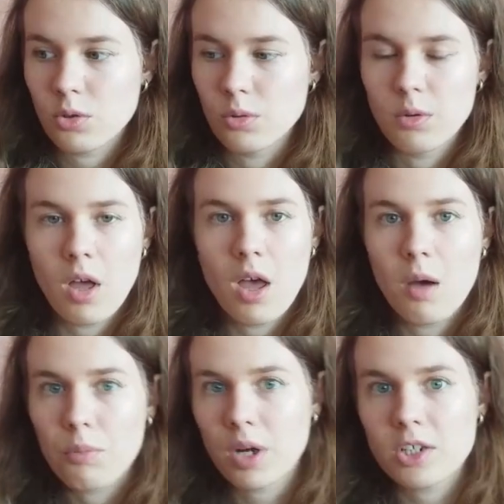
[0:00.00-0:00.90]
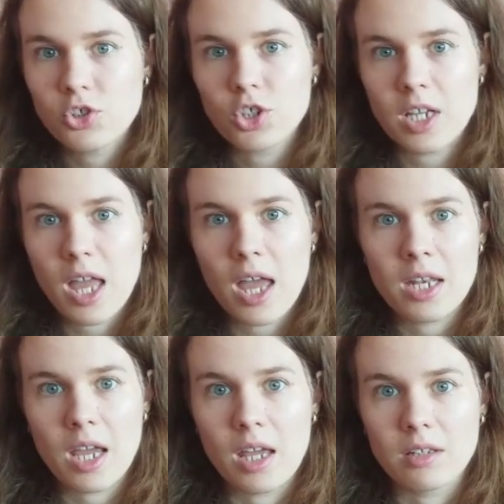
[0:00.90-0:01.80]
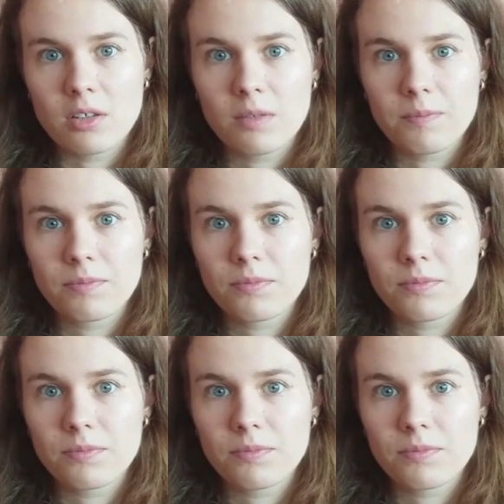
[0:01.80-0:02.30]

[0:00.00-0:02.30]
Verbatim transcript: to praise Shein and